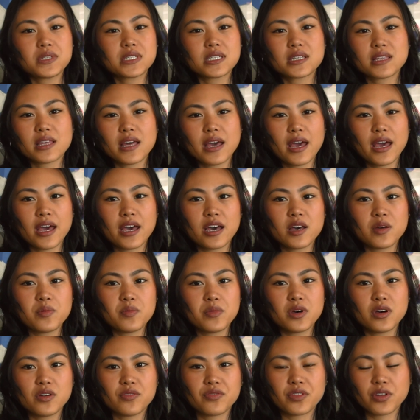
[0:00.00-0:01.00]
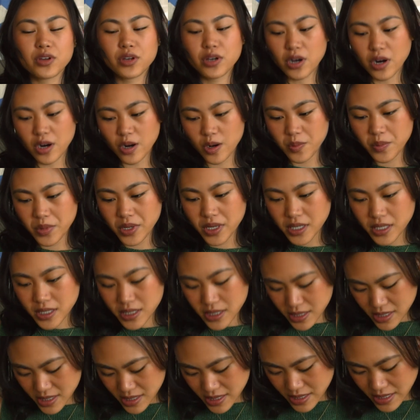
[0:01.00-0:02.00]
to the hem of the
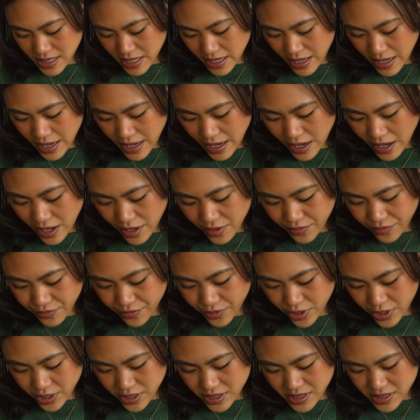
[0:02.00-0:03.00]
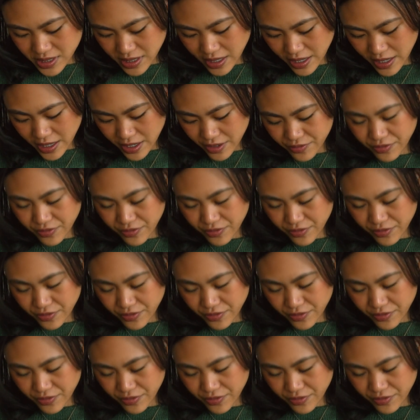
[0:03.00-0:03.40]
garment, at first I